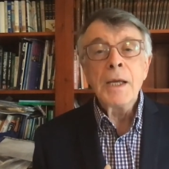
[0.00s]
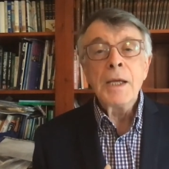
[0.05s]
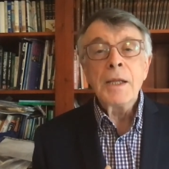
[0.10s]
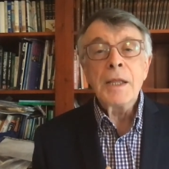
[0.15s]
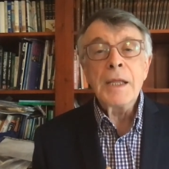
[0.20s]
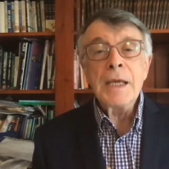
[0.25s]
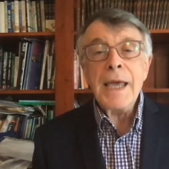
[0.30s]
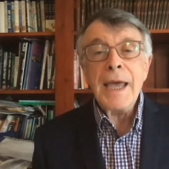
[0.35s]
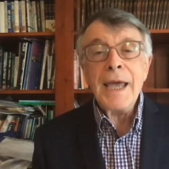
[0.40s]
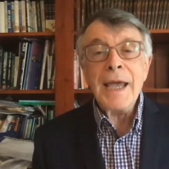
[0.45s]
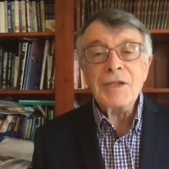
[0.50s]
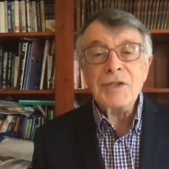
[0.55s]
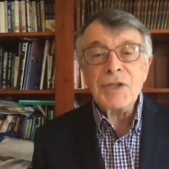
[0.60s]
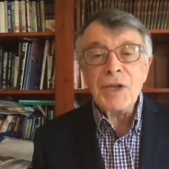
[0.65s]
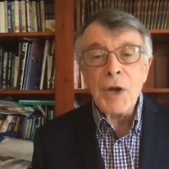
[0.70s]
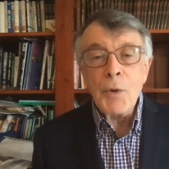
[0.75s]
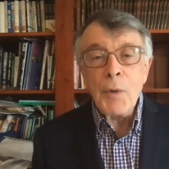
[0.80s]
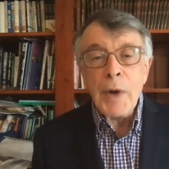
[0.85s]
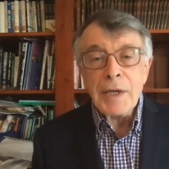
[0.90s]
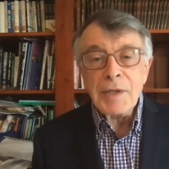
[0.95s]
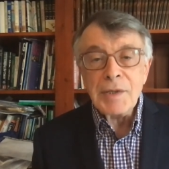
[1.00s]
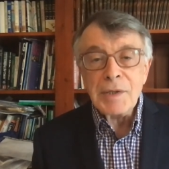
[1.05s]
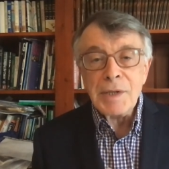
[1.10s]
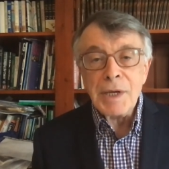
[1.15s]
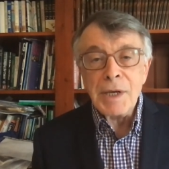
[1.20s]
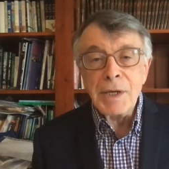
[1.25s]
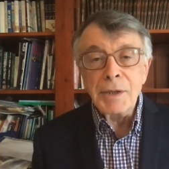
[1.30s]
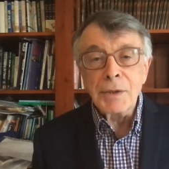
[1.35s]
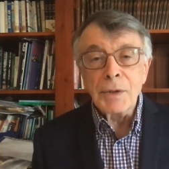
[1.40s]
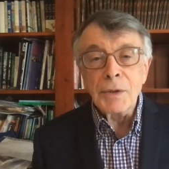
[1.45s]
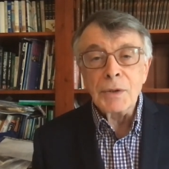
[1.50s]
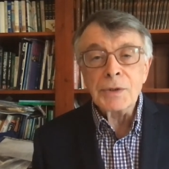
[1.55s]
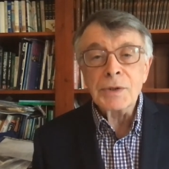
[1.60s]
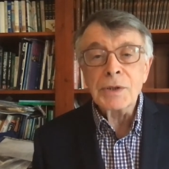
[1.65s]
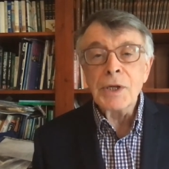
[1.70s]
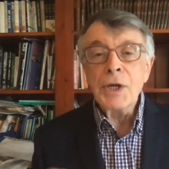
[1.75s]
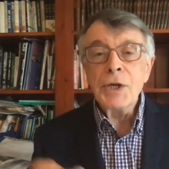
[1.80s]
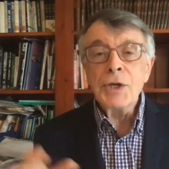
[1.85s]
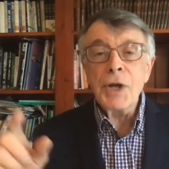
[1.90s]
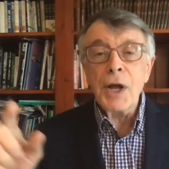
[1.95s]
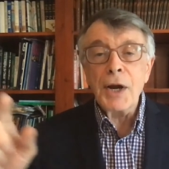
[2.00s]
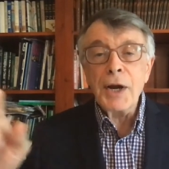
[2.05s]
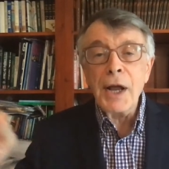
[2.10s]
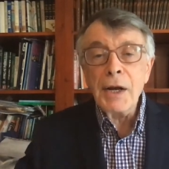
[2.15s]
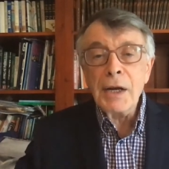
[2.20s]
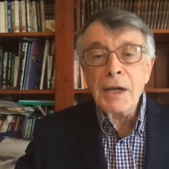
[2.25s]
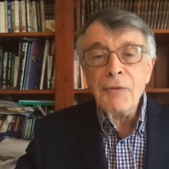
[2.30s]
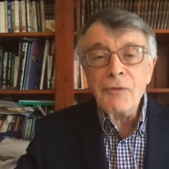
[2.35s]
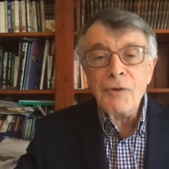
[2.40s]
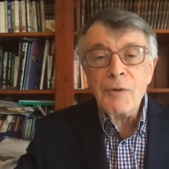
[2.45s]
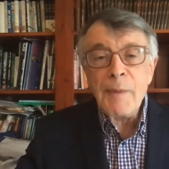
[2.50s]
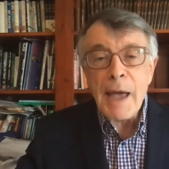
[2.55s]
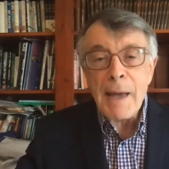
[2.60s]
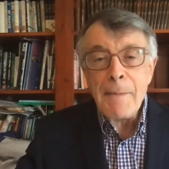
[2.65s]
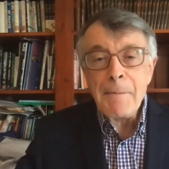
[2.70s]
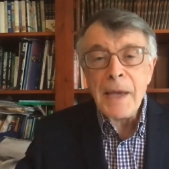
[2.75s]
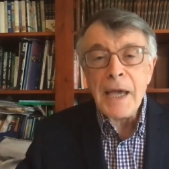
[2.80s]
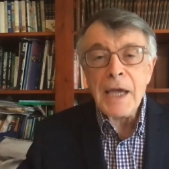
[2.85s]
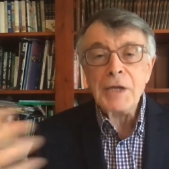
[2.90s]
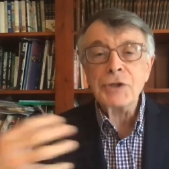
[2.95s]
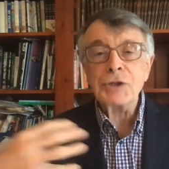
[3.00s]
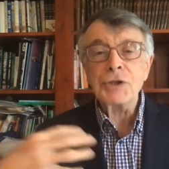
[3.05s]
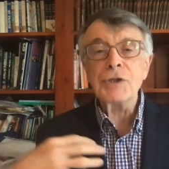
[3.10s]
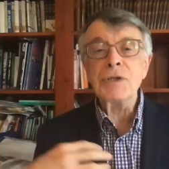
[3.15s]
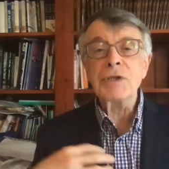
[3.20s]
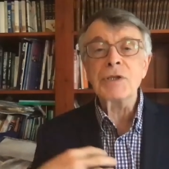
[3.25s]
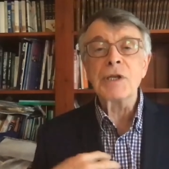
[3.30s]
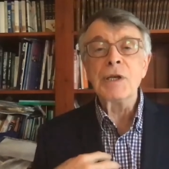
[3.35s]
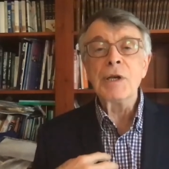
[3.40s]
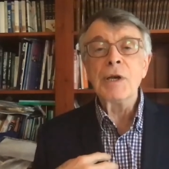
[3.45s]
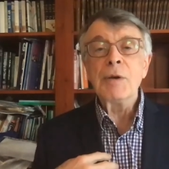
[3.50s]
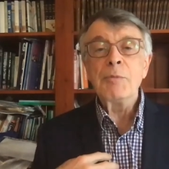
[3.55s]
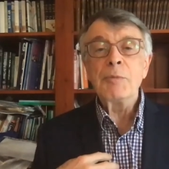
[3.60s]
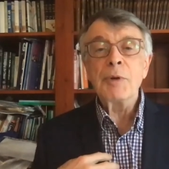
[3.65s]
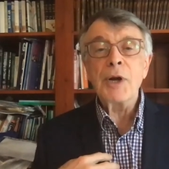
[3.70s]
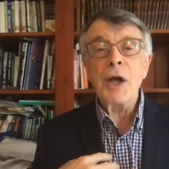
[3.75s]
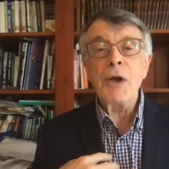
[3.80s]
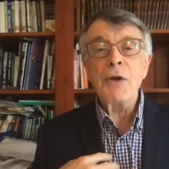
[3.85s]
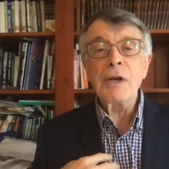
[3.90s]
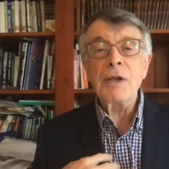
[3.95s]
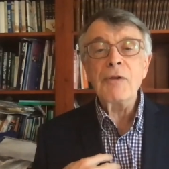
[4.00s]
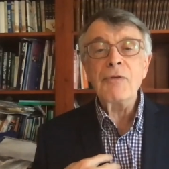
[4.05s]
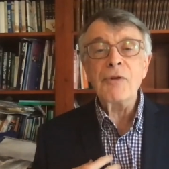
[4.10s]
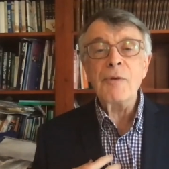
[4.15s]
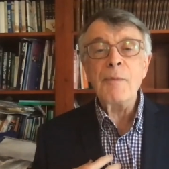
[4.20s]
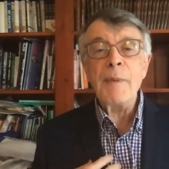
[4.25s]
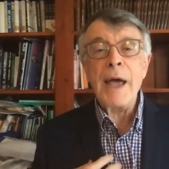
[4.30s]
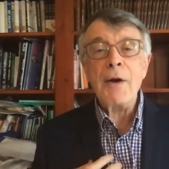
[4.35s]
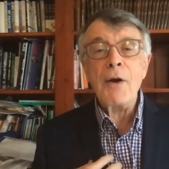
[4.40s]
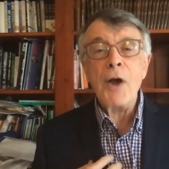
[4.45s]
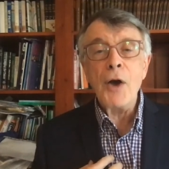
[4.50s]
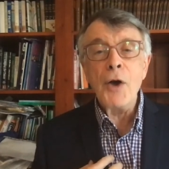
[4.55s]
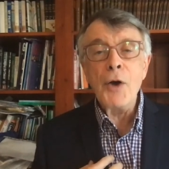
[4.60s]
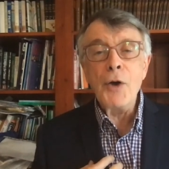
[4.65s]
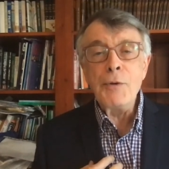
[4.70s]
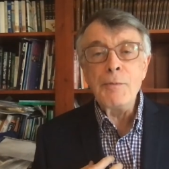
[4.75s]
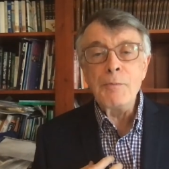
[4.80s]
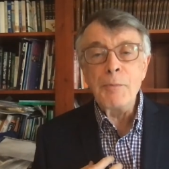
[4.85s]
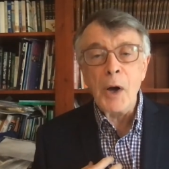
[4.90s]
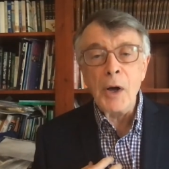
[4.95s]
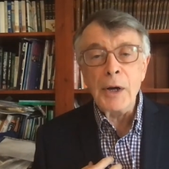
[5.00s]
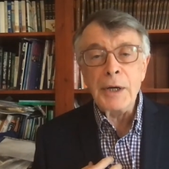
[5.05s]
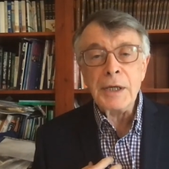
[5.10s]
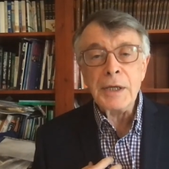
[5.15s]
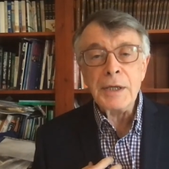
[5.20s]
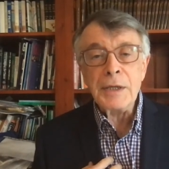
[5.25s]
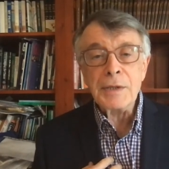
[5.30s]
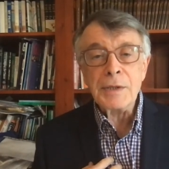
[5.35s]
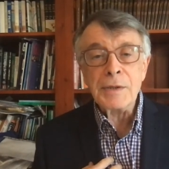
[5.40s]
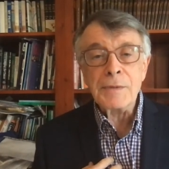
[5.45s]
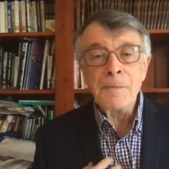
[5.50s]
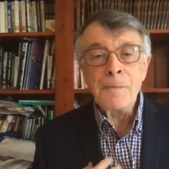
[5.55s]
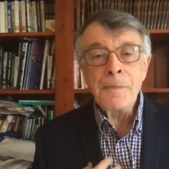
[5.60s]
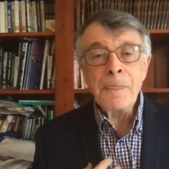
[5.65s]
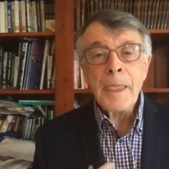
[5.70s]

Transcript: the S O S signals, not only from our patients, but only from our own bodies.